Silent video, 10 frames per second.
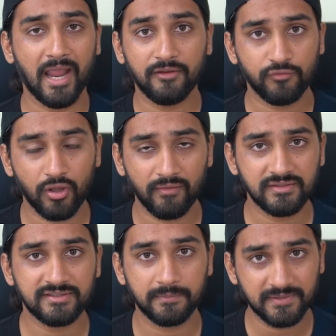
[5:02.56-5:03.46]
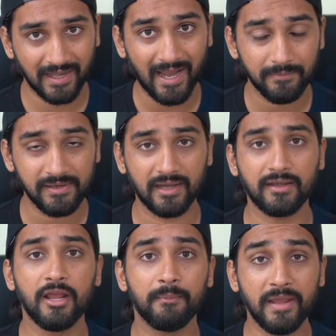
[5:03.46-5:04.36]
and if you haven't subscribed yet,
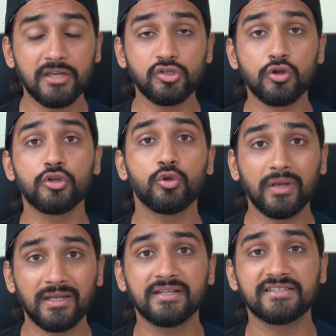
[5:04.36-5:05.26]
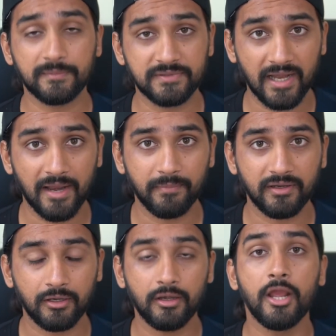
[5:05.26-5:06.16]
make sure you hit the subscribe
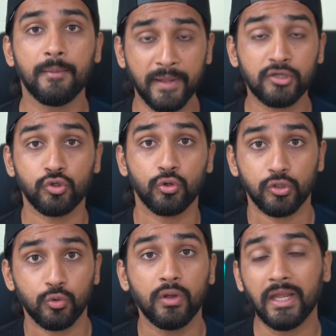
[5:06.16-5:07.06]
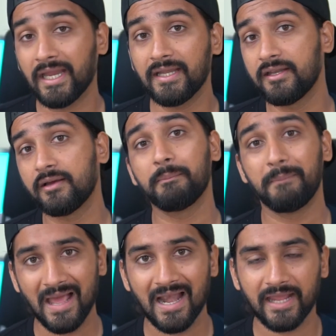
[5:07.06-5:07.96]
button. Make sure you hit the
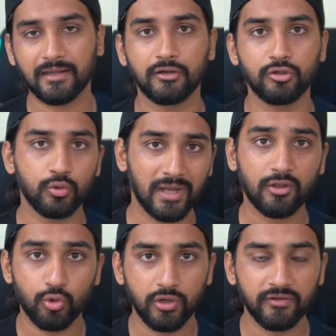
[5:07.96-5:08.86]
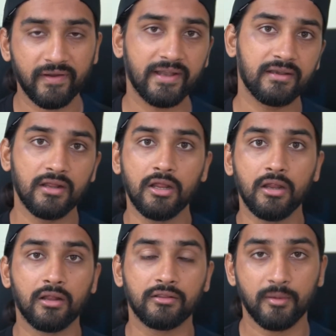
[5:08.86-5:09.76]
bell icon to get notified
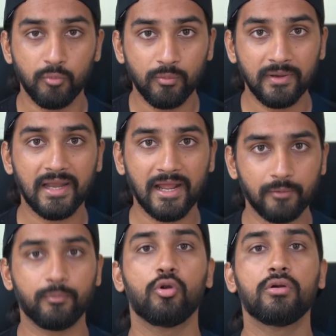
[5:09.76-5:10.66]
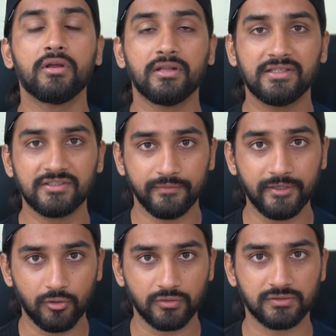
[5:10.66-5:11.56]
the moment I upload these
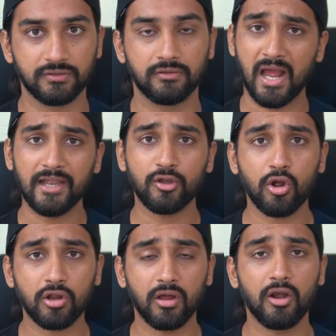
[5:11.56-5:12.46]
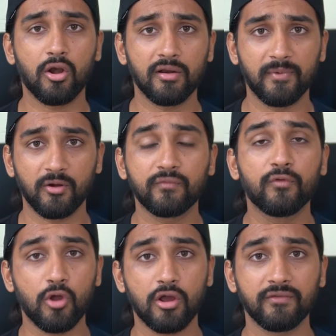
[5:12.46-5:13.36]
videos. I talk a lot about
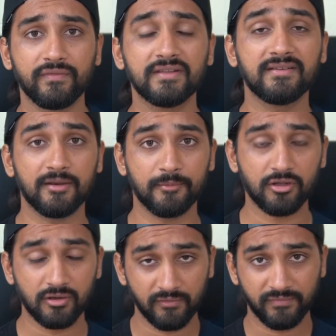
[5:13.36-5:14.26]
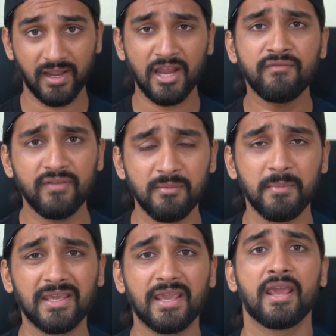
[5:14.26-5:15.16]
photography, cinematography and
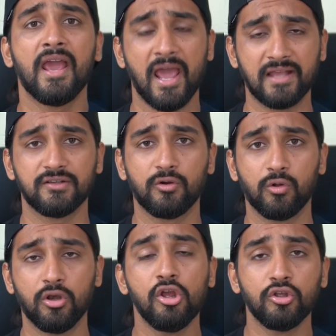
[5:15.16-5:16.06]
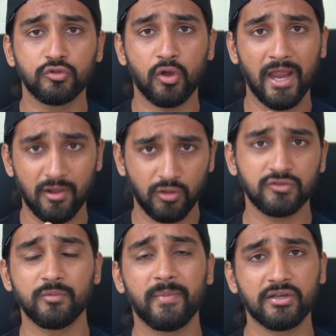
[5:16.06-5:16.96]
filmmaking as a whole. So, and
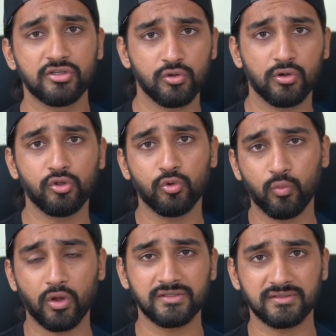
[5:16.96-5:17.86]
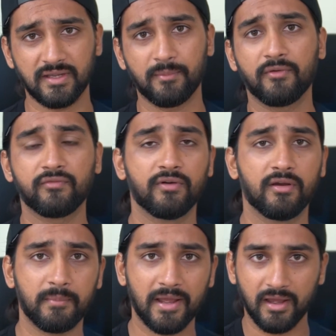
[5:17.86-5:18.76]
also make sure you watch some of
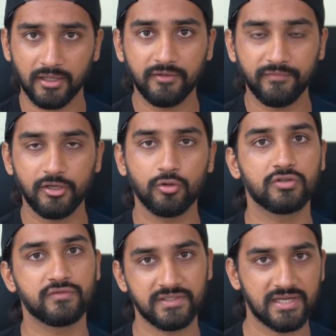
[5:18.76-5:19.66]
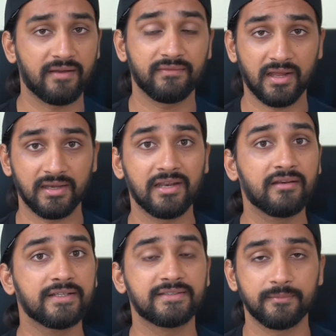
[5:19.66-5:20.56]
my other videos which I have done in
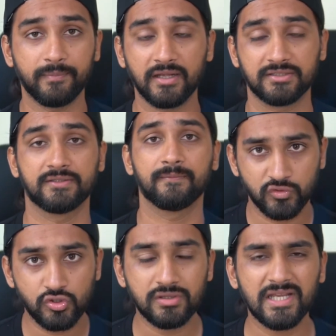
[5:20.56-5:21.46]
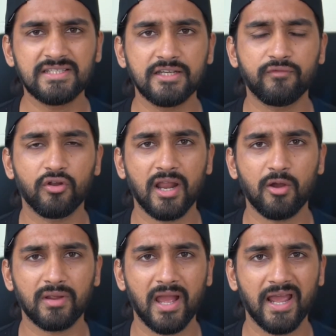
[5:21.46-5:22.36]
recent past. So that's it for
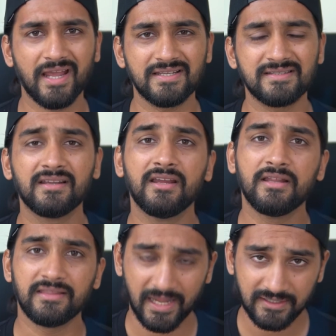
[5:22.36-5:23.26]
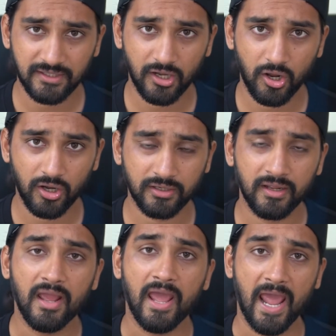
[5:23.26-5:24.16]
now, guys. Thanks a lot
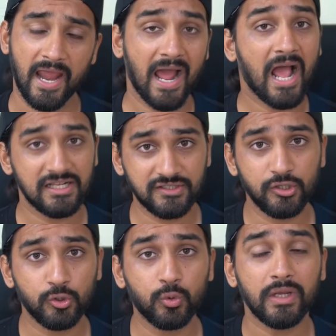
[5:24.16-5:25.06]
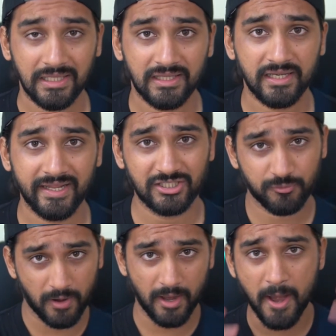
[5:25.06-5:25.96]
and I'll see you in the next
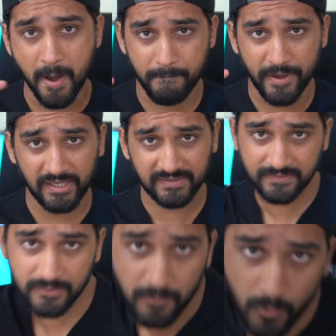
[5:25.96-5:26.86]
one. Peace.